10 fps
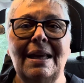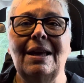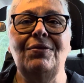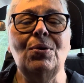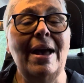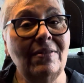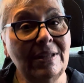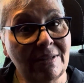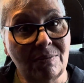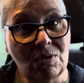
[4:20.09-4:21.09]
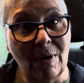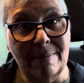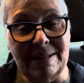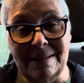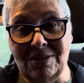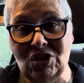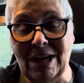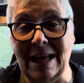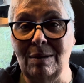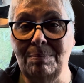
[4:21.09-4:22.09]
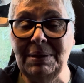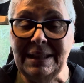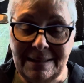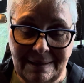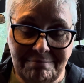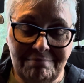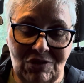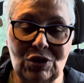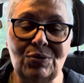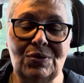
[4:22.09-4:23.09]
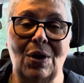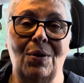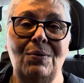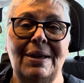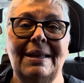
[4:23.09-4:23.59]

If you haven't subscribed to this channel, please do so.